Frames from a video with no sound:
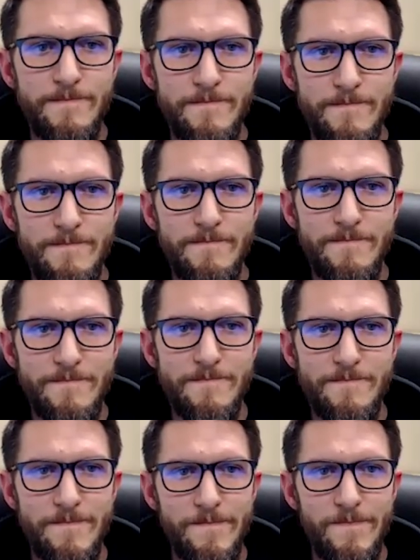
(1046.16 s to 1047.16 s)

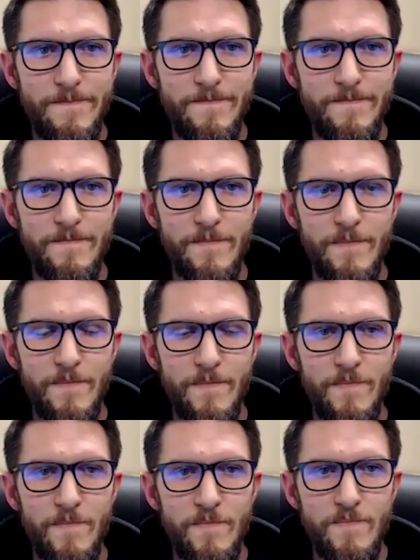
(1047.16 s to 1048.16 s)

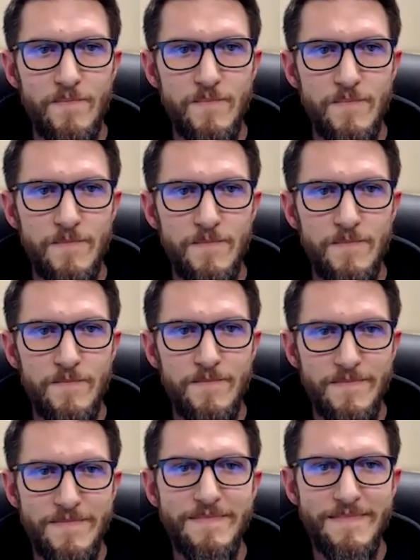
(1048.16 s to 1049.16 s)

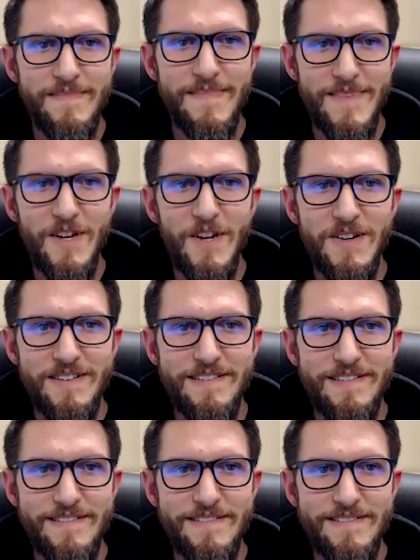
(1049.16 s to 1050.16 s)

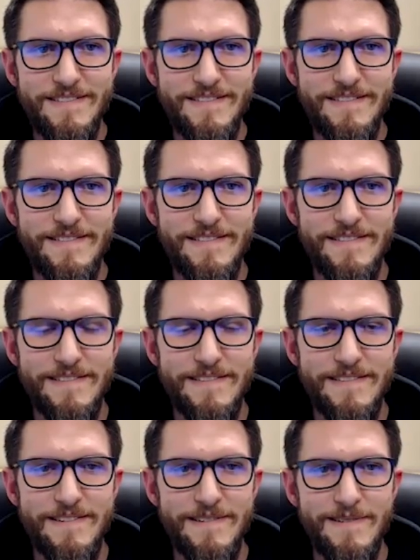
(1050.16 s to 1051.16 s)

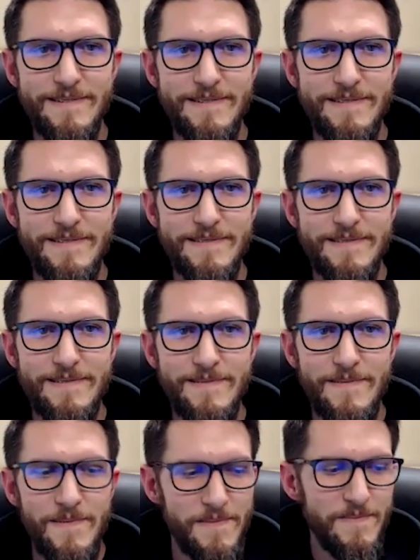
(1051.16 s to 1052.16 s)

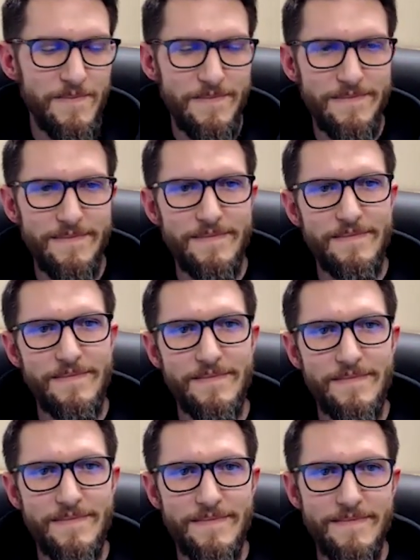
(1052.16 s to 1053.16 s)

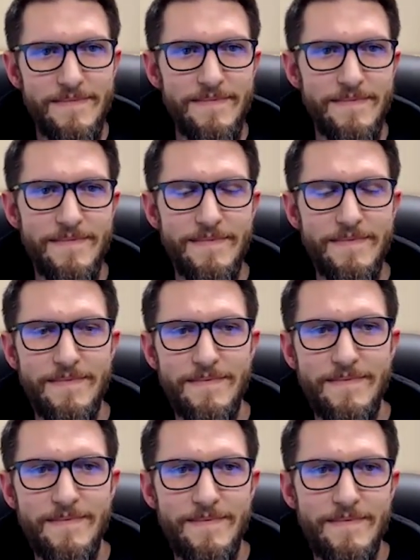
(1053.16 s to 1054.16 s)
[no speech]